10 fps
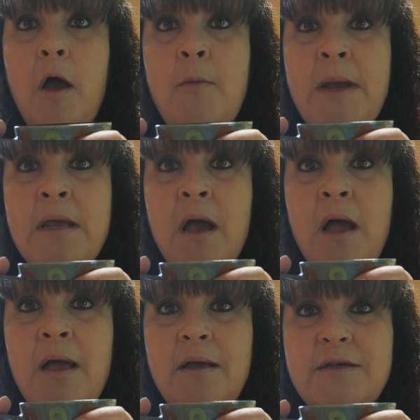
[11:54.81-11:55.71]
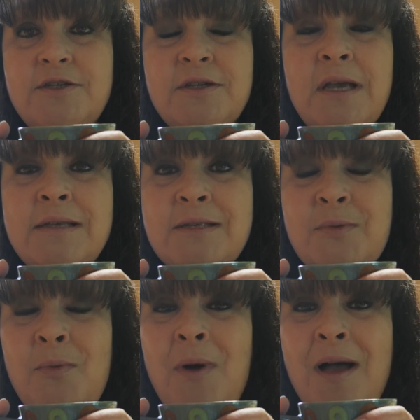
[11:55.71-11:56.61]
Oh my gosh,
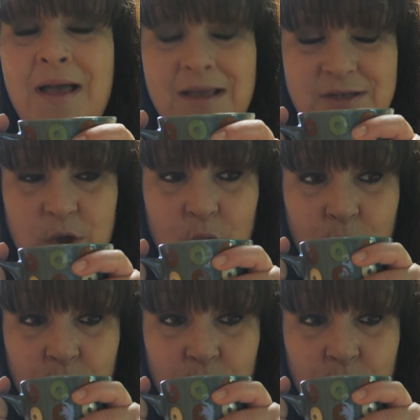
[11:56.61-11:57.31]
guess what?